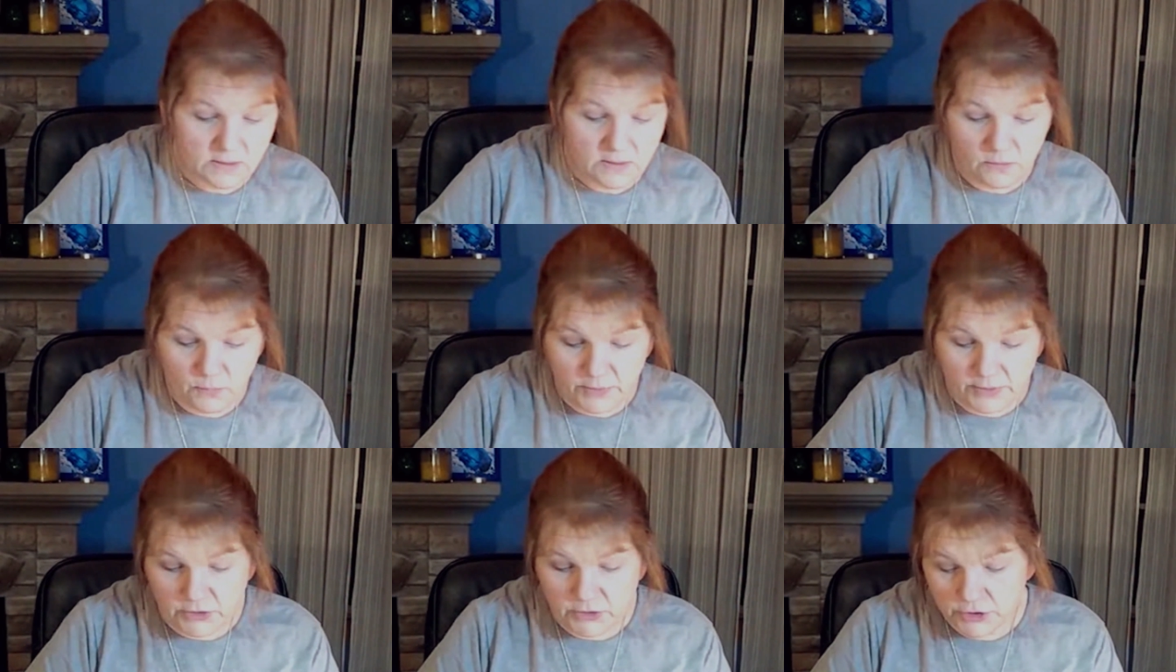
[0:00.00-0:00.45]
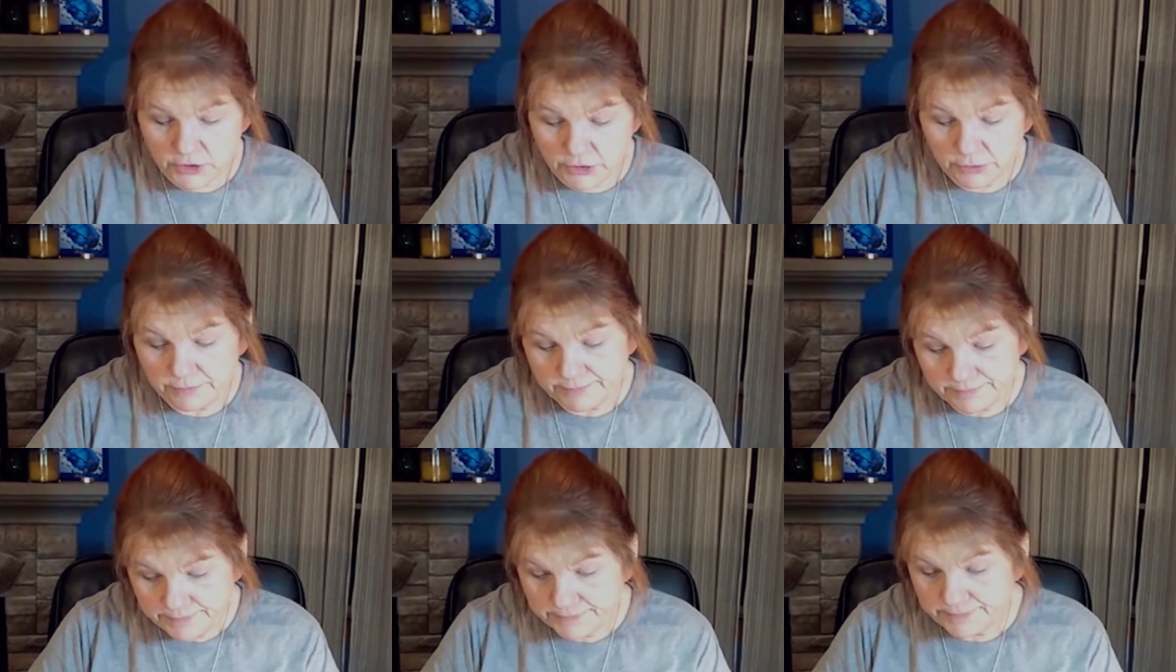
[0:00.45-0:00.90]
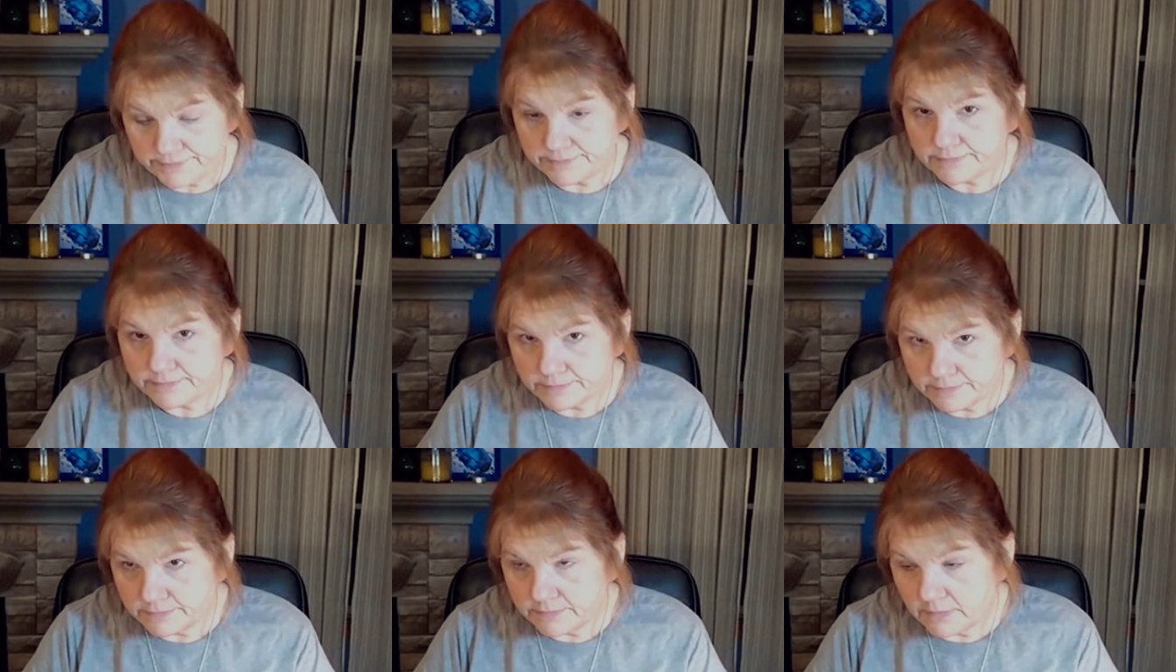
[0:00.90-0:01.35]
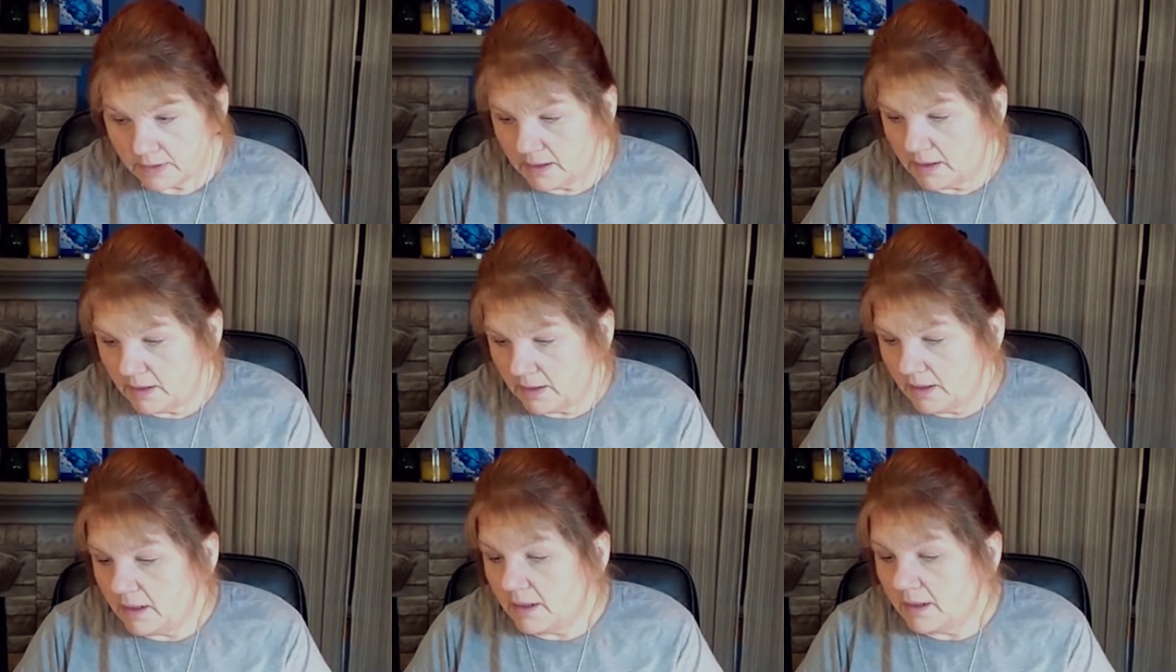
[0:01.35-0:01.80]
which
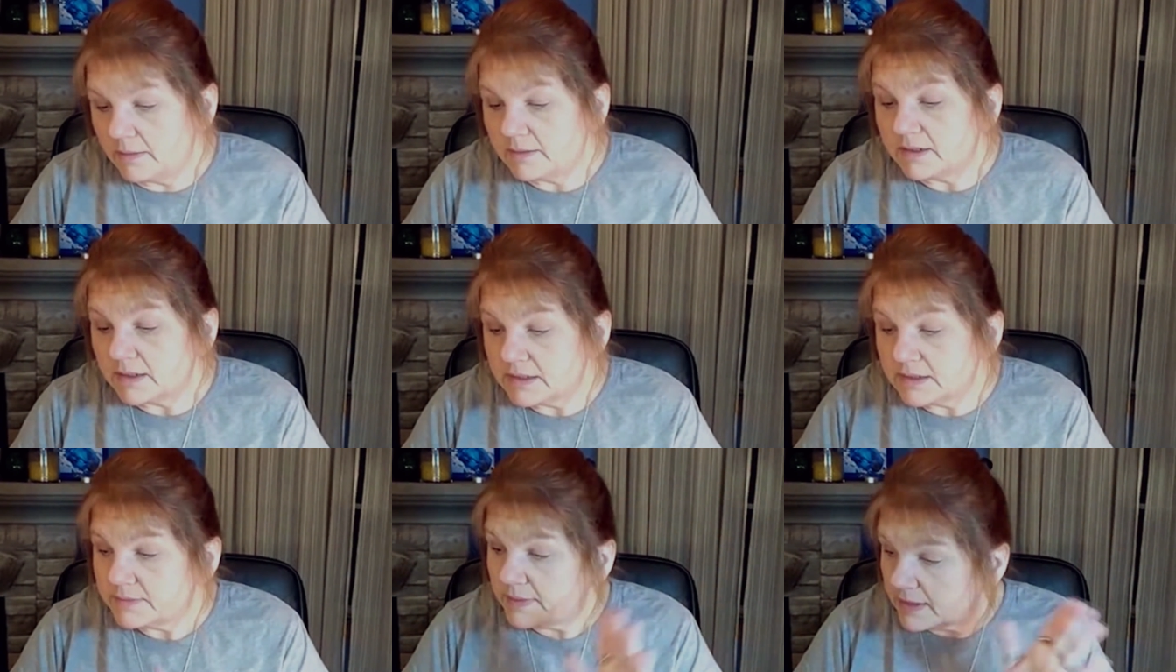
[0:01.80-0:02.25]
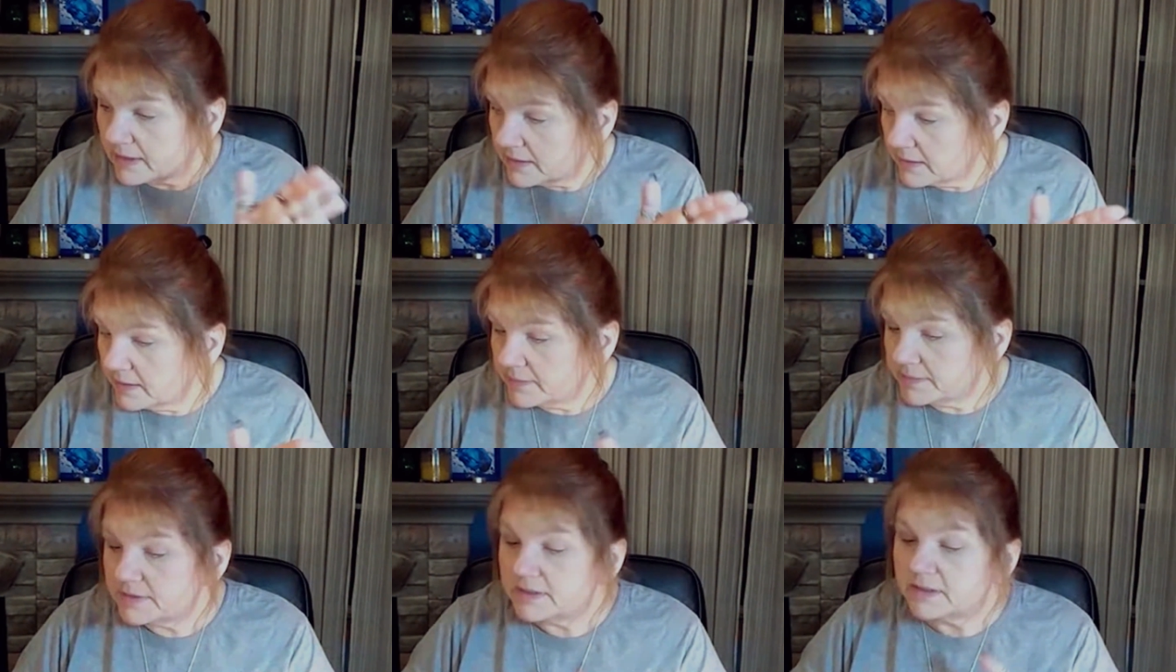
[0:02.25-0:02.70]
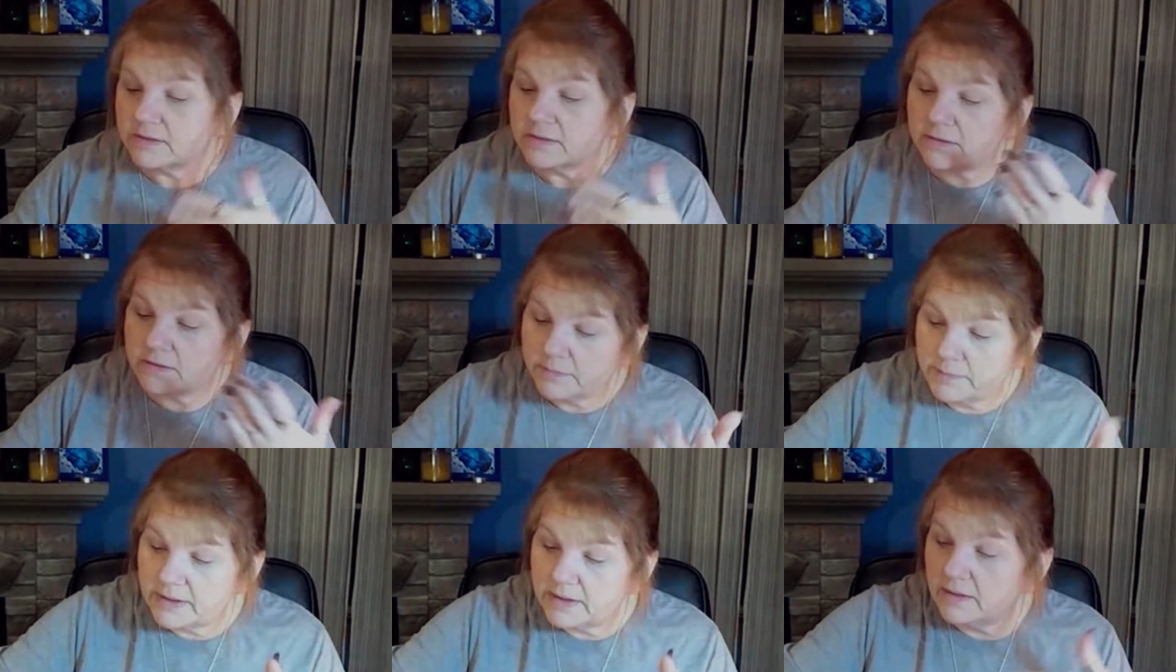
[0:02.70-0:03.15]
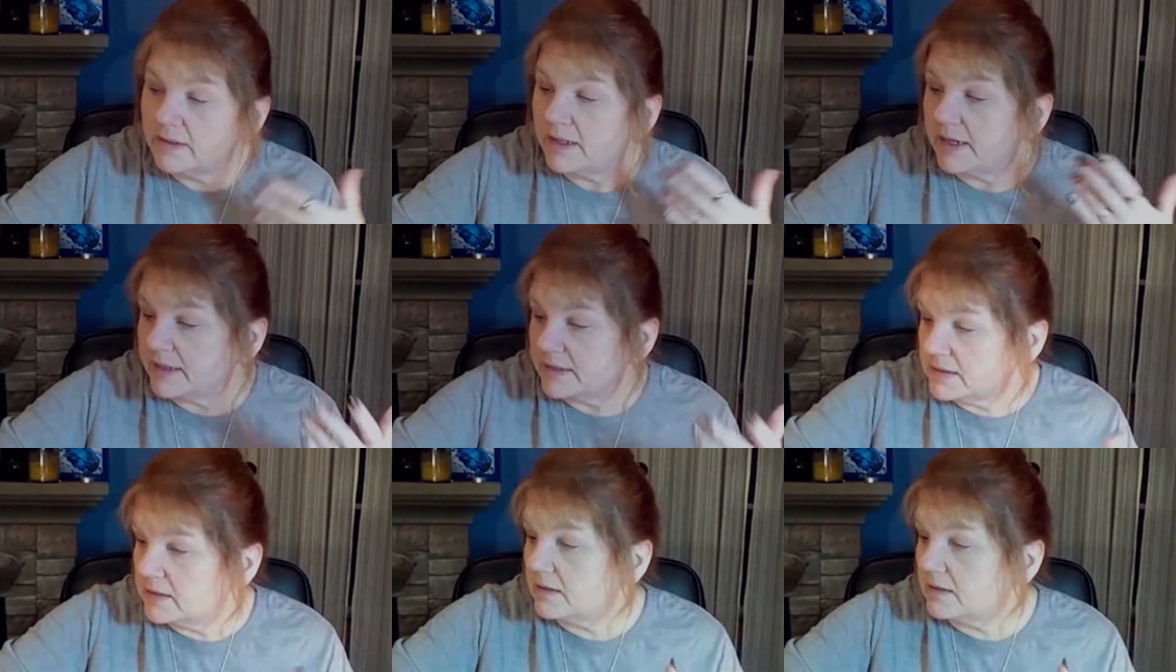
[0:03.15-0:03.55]
does make your lipstick look better, last